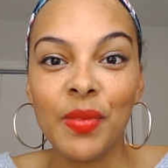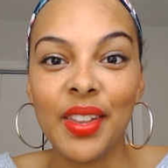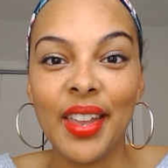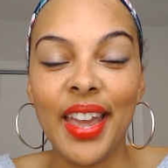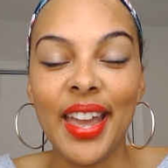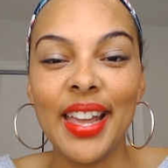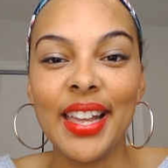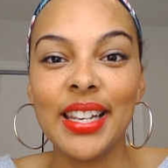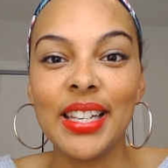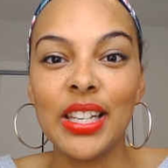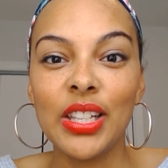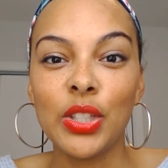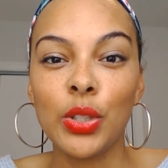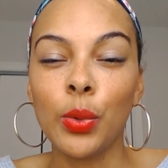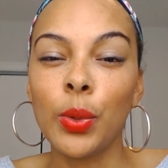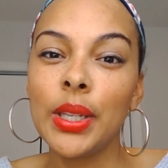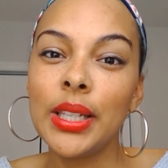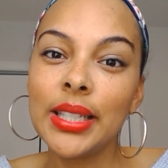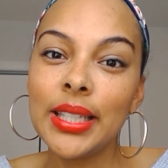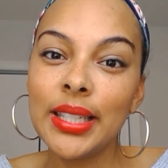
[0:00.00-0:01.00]
And
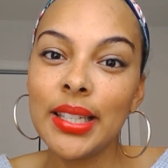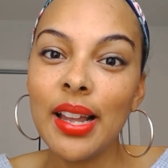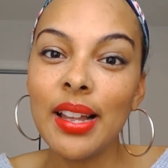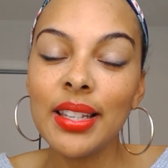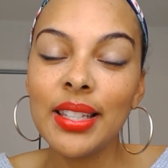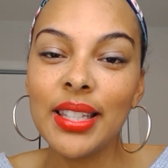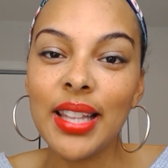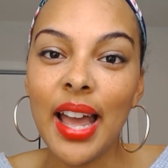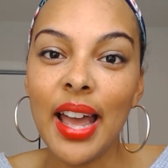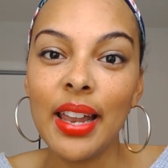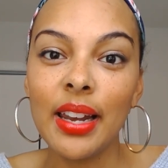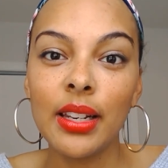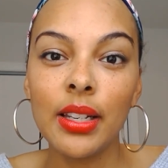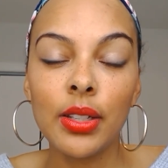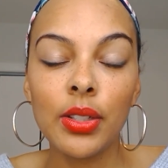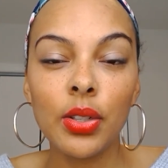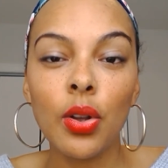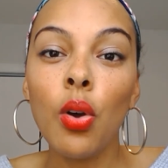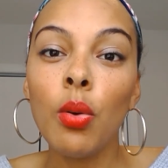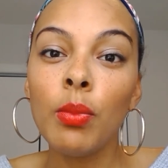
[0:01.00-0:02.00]
so he says that, and
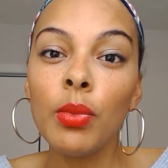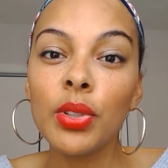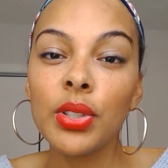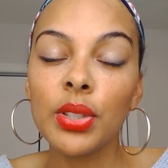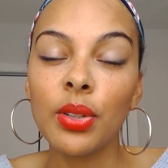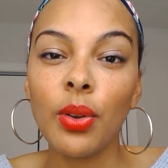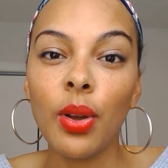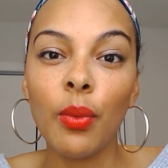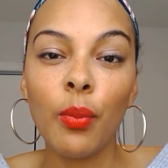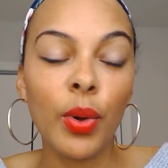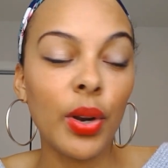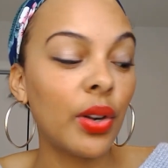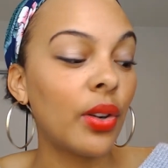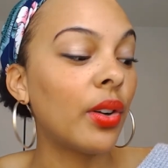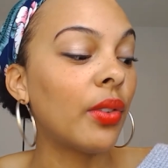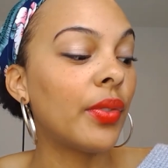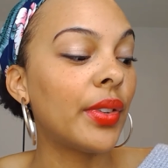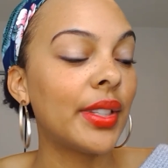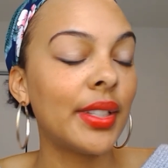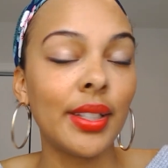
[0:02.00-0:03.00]
it's almost, I wonder
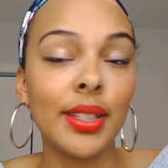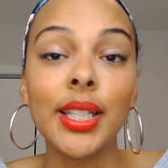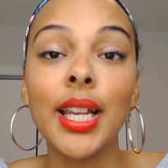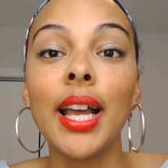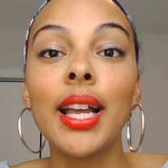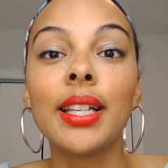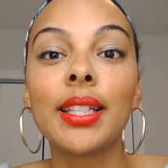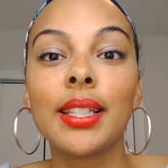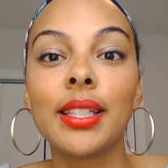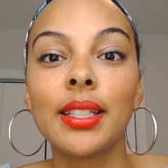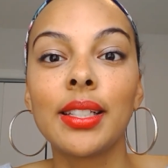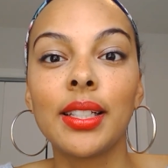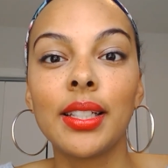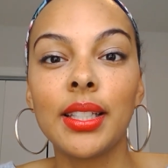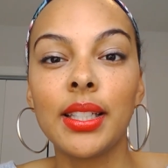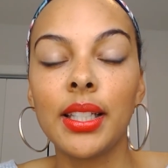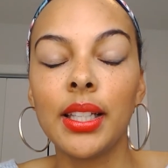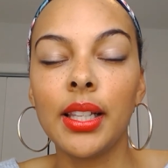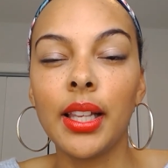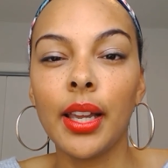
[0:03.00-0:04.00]
if it's a test to
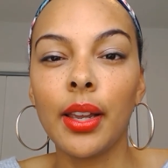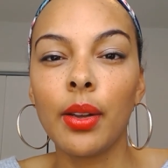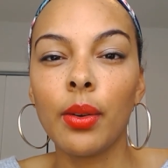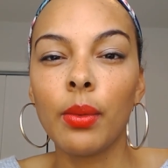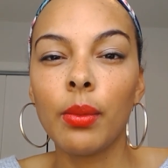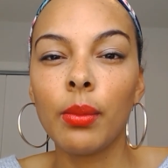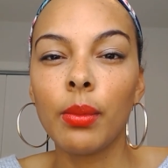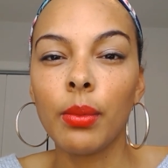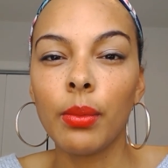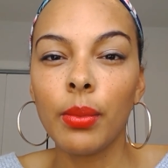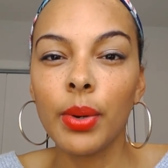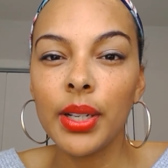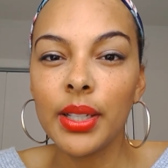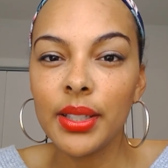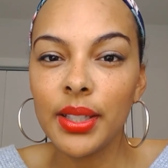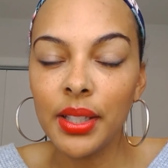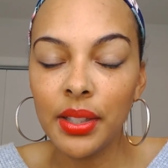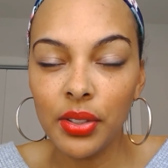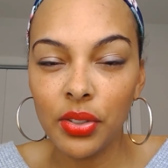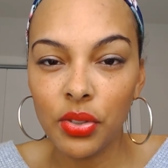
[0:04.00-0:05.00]
see, like, what
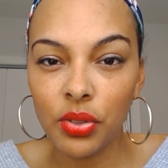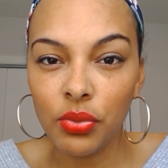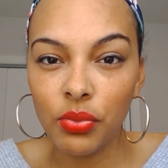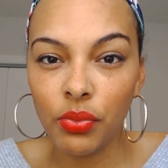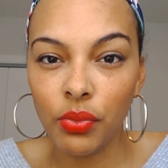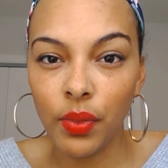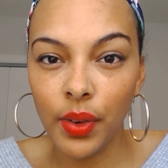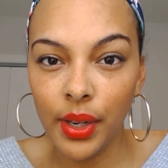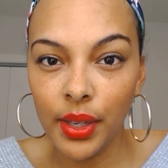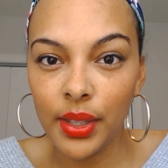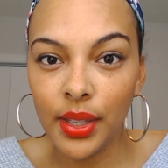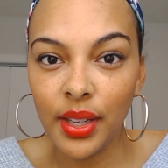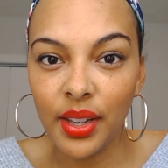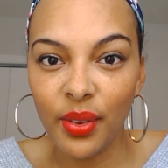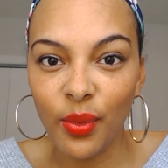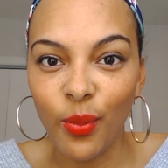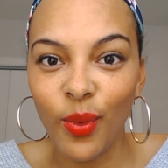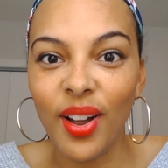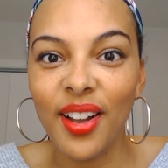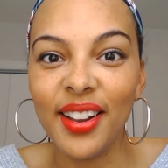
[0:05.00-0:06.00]
is it that you
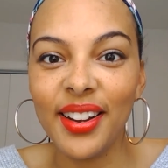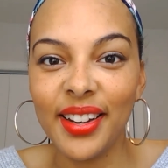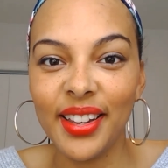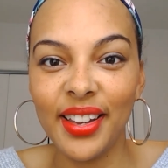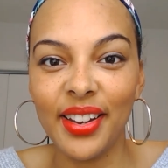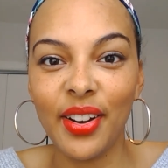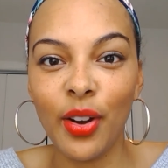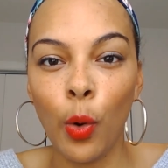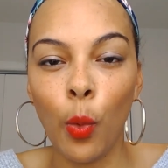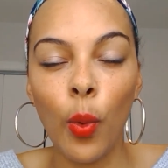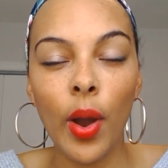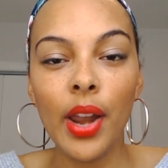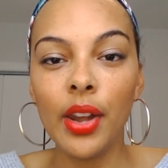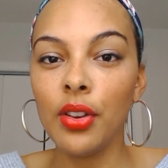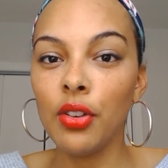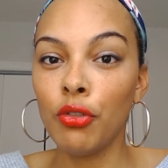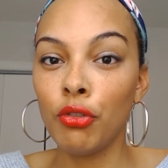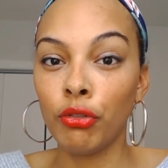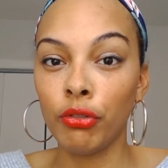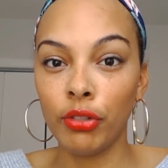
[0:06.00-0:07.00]
really want here? Why do
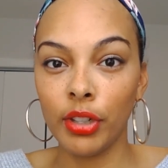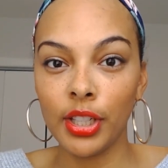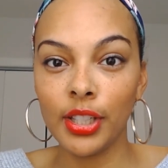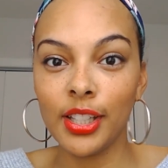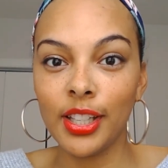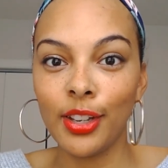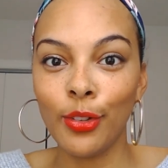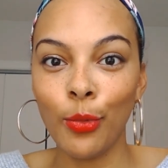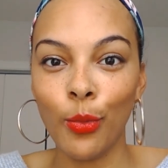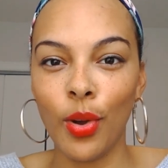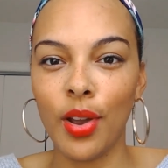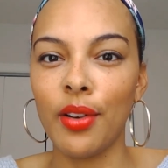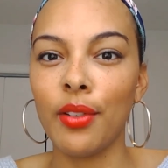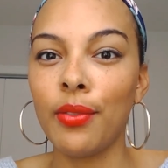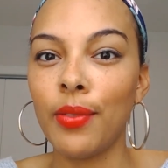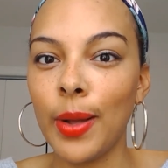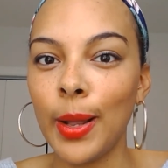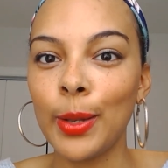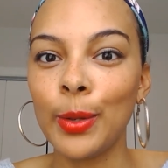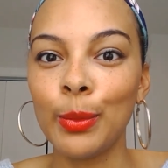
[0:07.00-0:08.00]
you really want
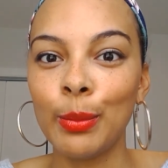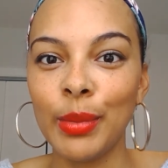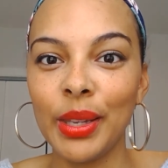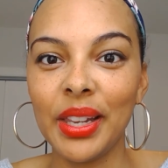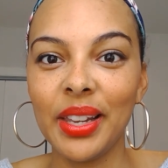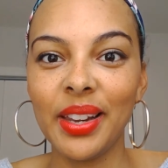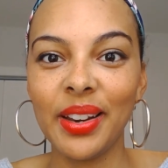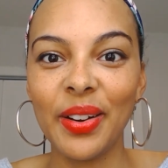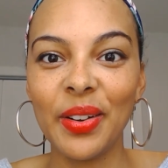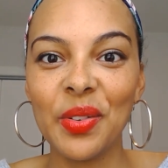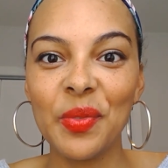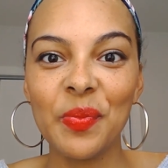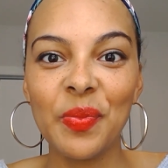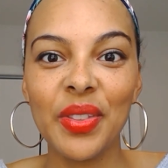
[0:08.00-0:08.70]
to follow me here?